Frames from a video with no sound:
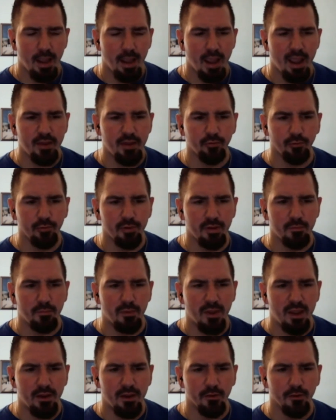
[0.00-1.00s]
Adrian
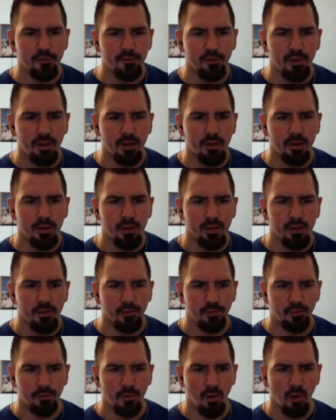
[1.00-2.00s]
Peterson
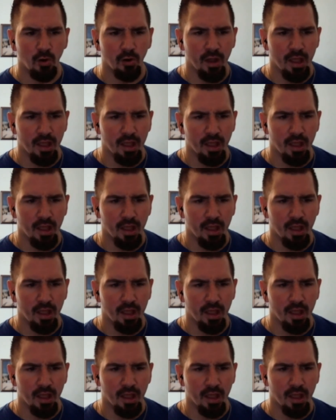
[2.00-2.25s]
as far